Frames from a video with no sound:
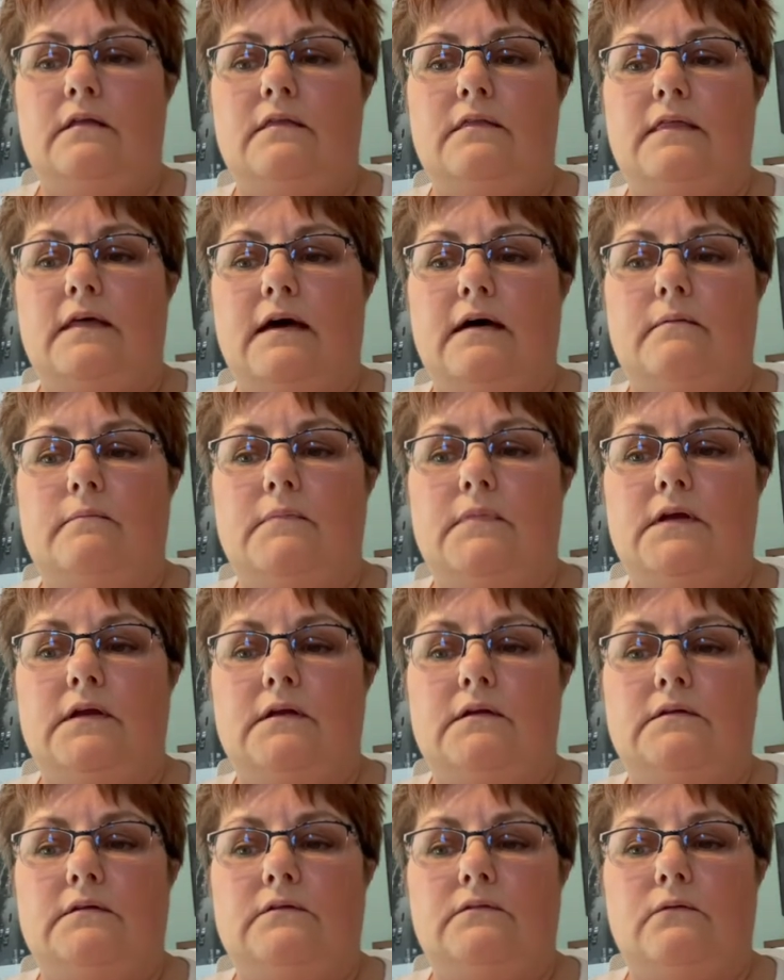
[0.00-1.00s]
that
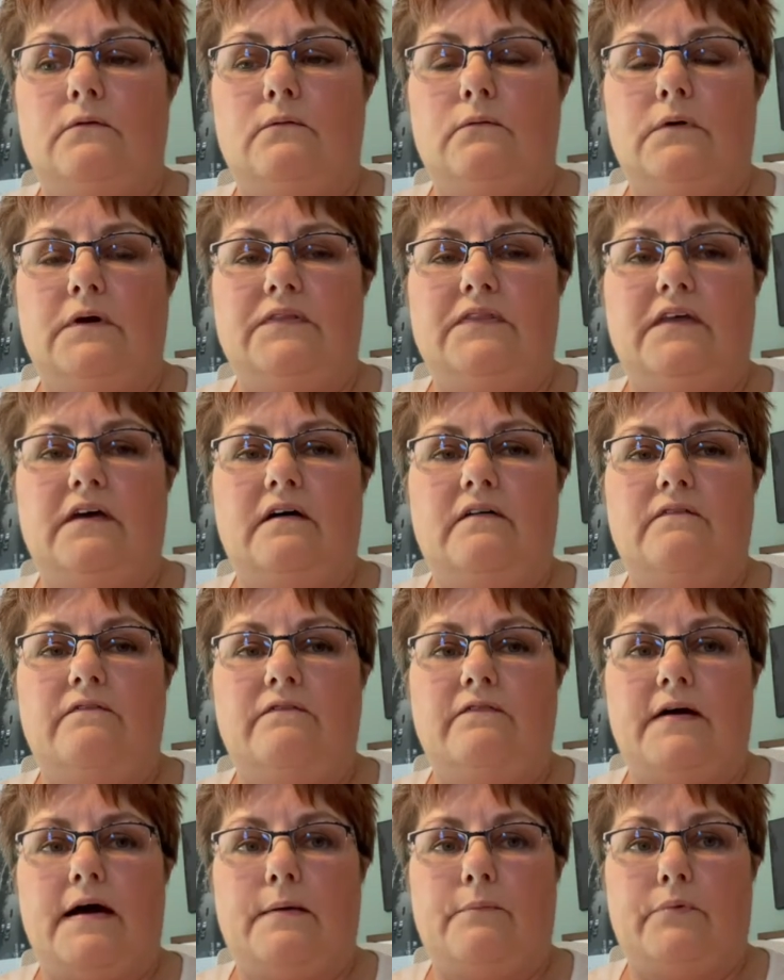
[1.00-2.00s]
means width of
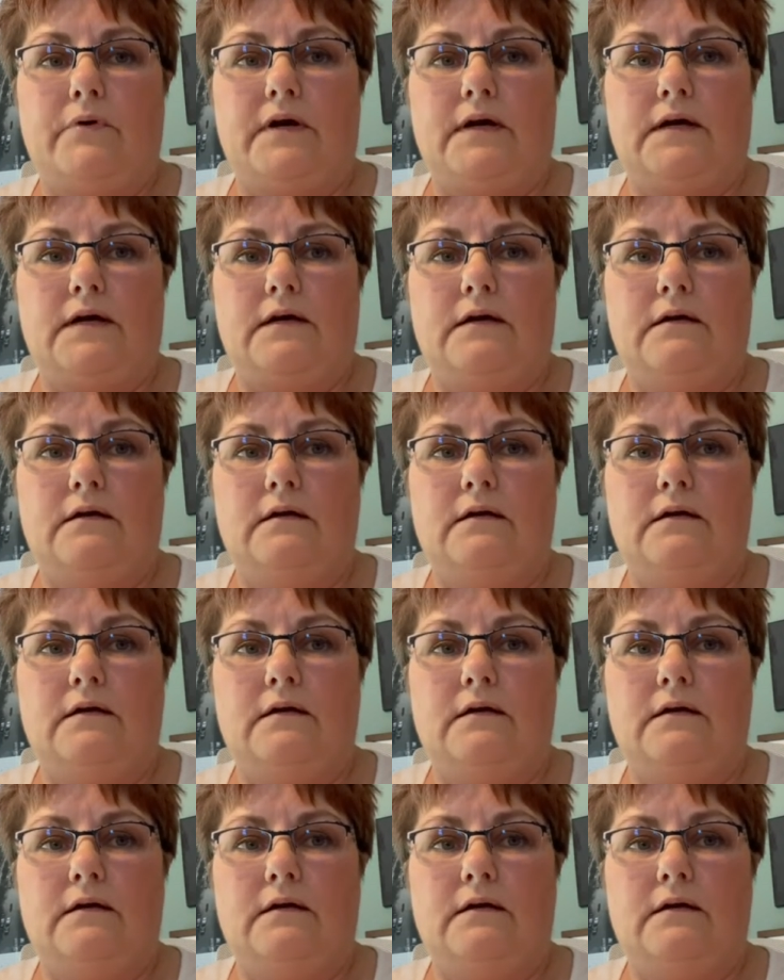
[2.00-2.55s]
fabric,